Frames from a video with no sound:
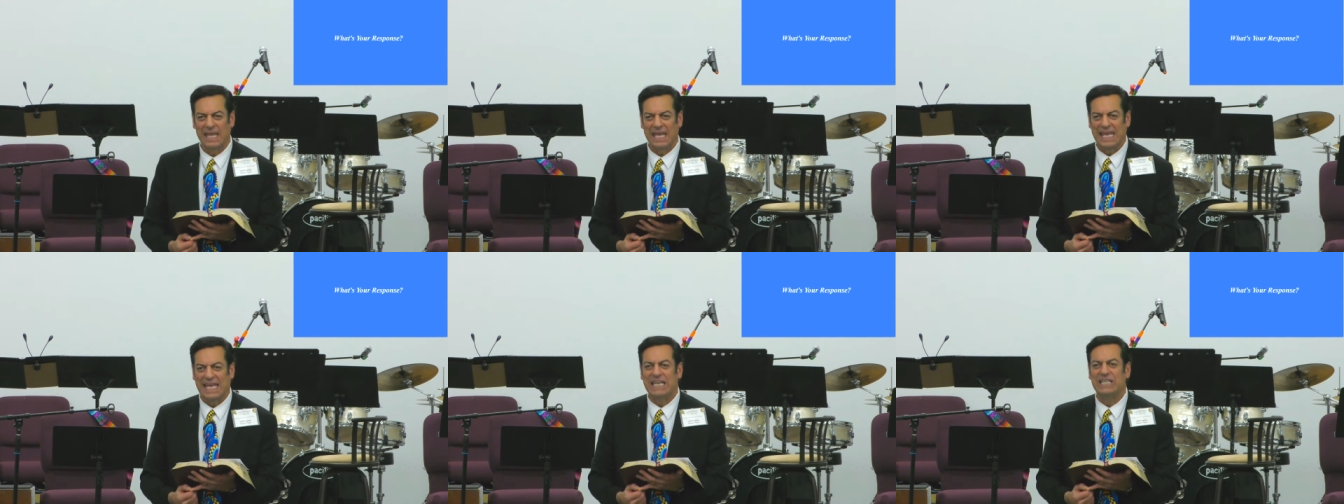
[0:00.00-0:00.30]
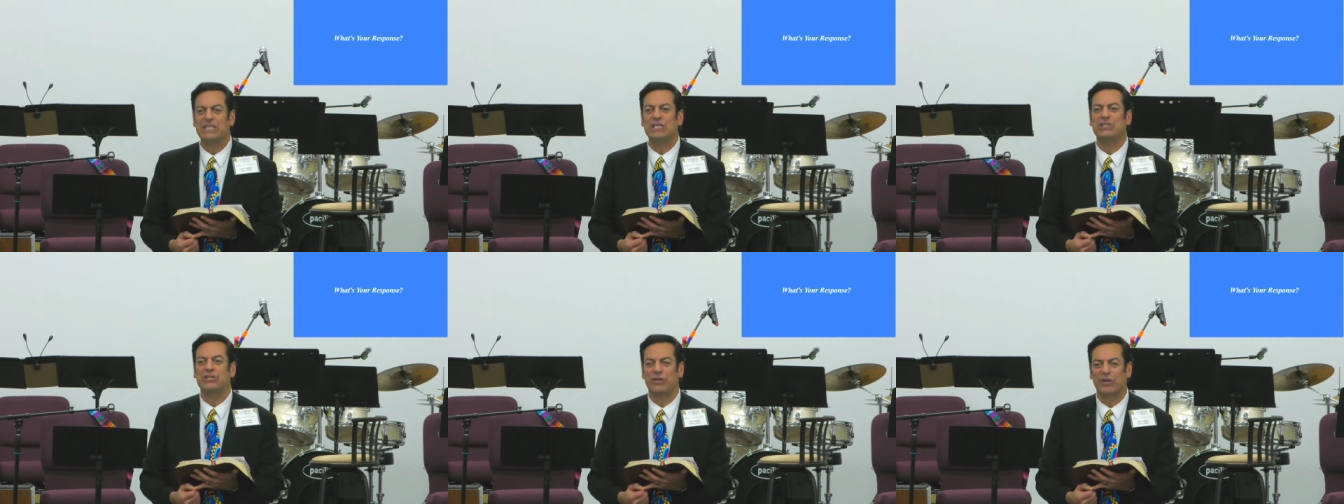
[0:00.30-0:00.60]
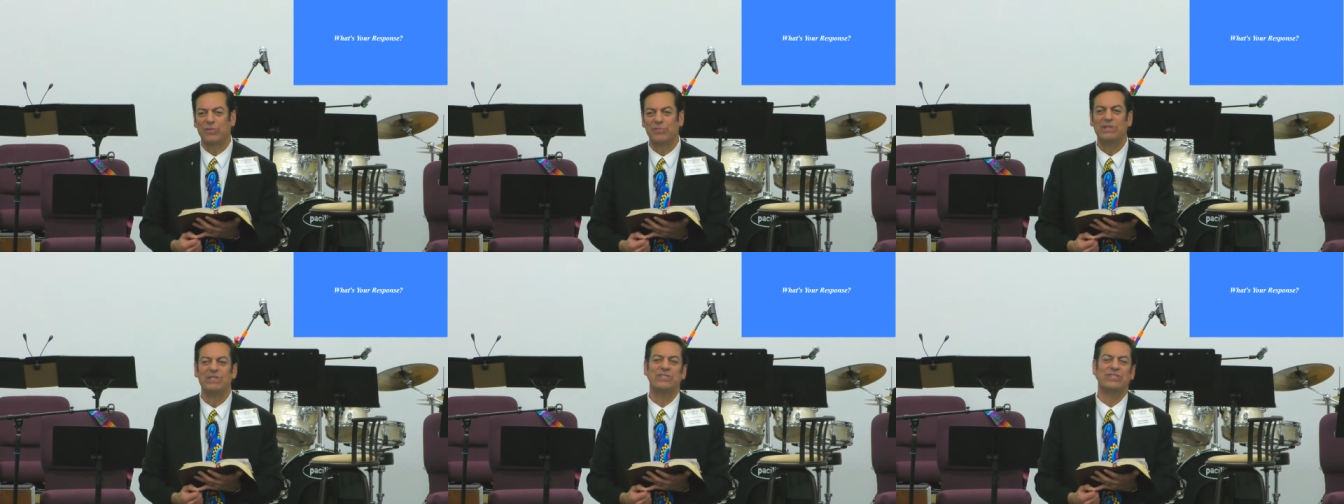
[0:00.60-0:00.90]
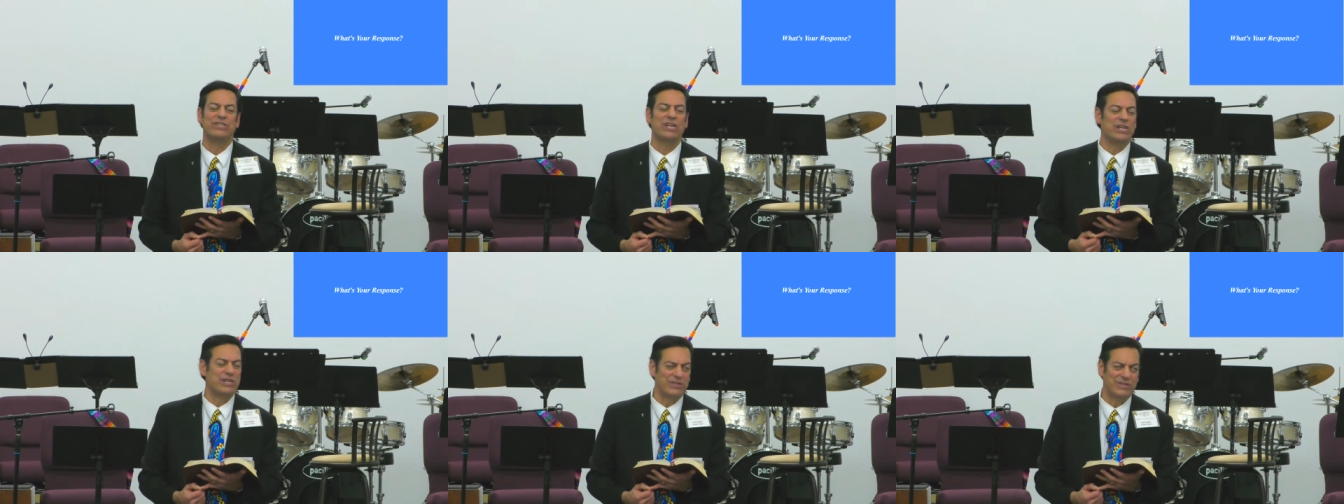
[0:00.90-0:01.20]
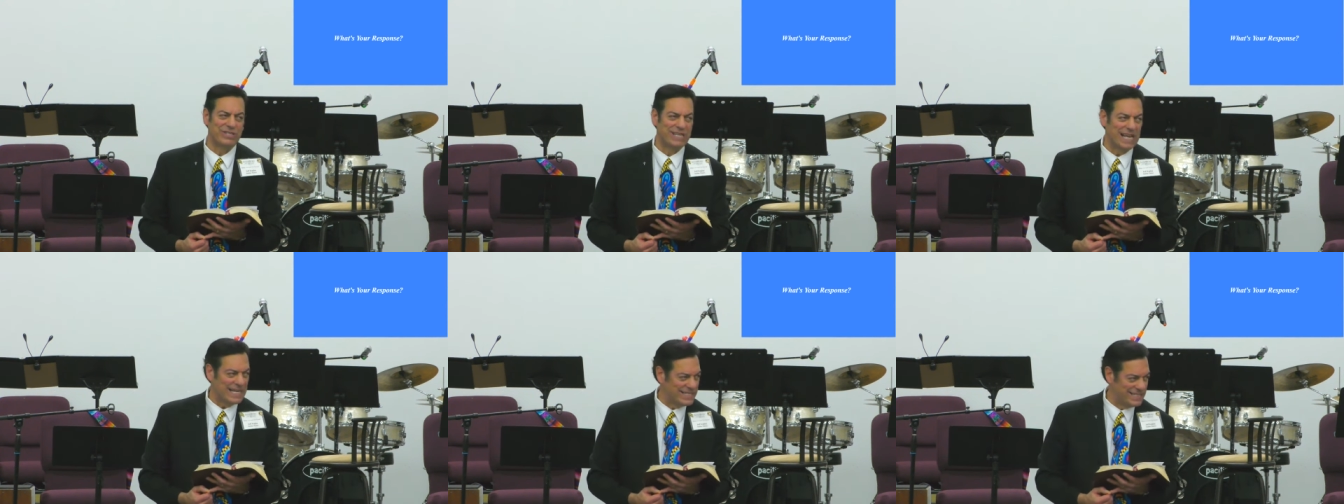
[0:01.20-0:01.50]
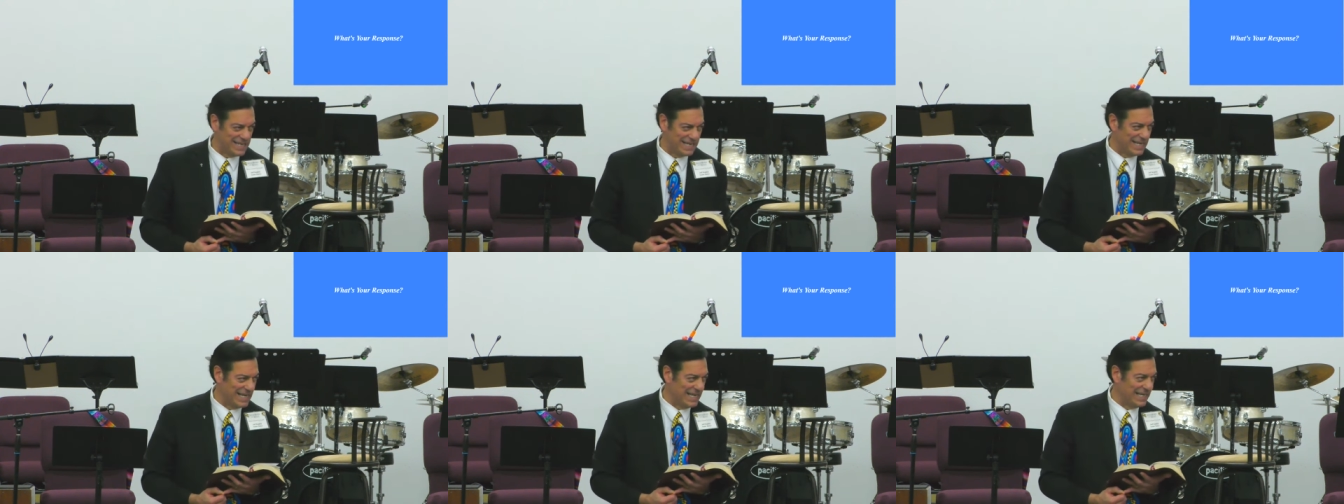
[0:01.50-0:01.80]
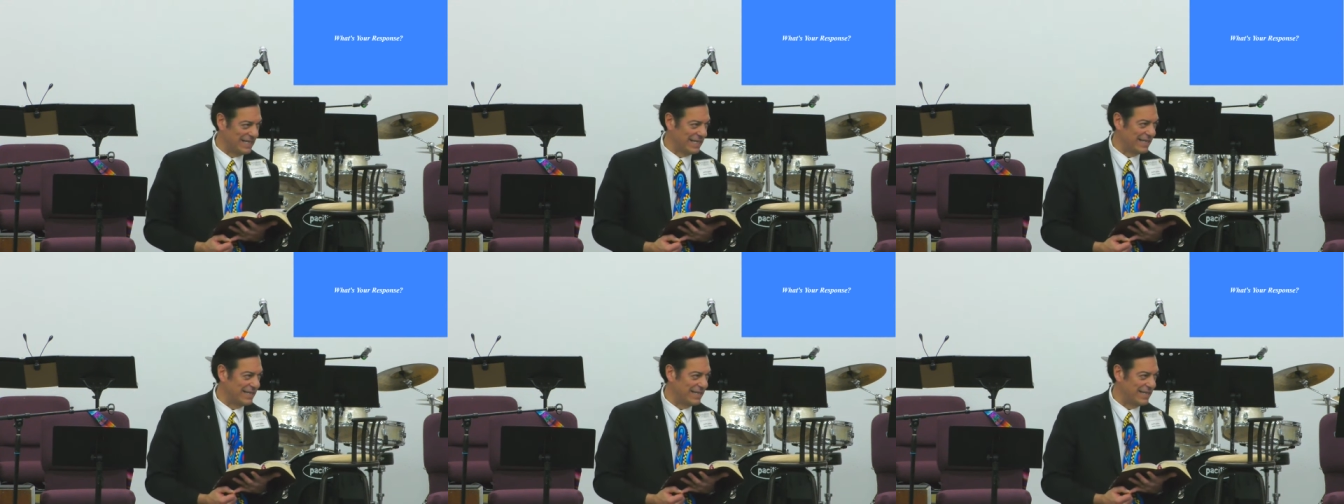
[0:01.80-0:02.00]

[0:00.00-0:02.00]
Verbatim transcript: It determines your destiny.